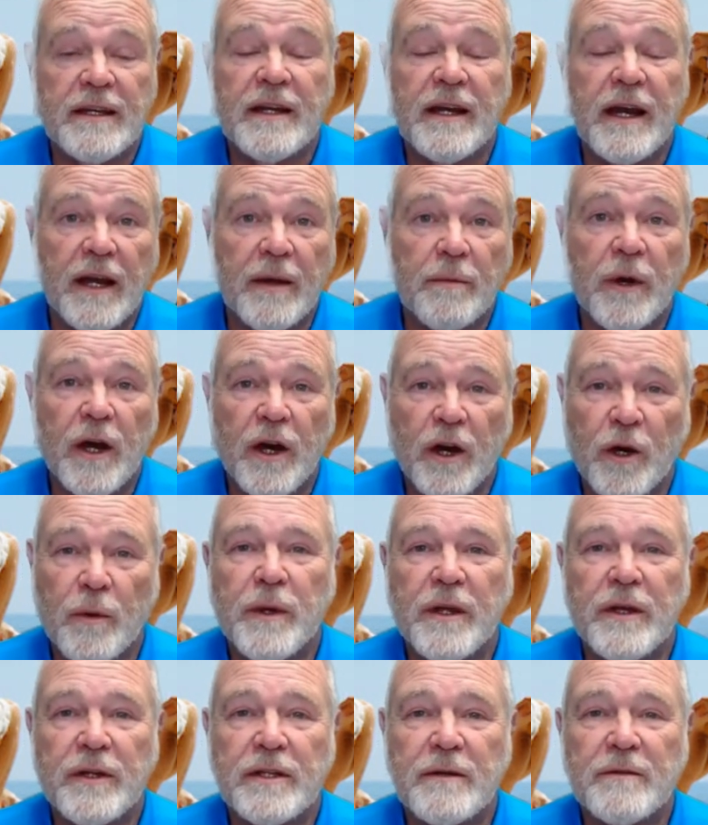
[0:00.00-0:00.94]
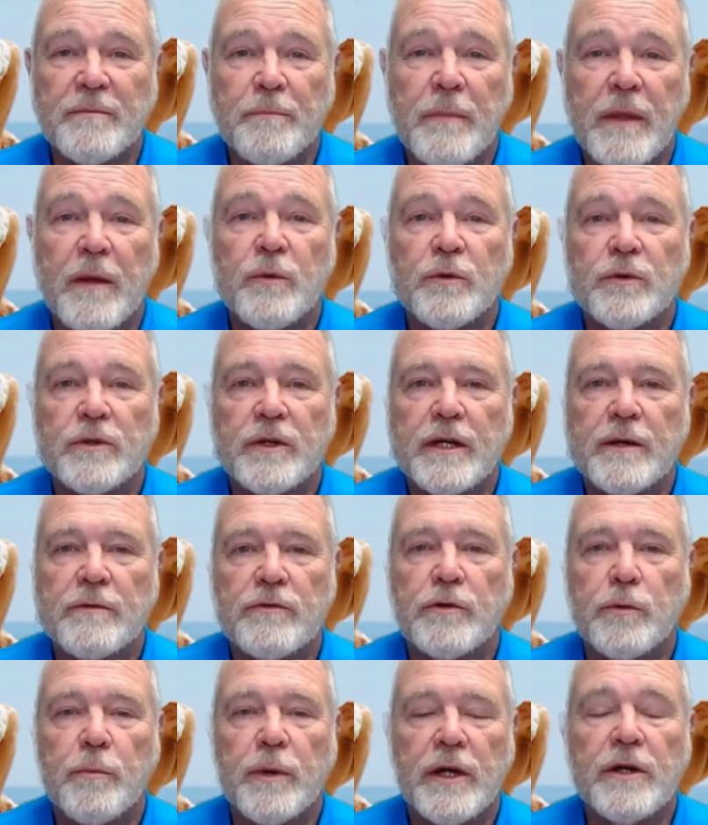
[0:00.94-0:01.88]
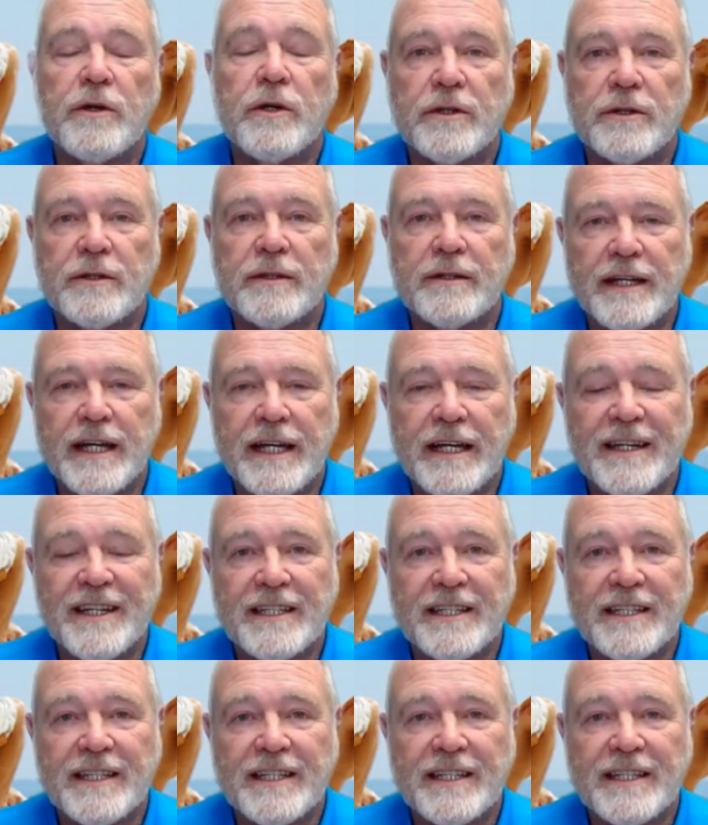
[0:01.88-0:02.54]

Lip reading: I'm all about giving people the information they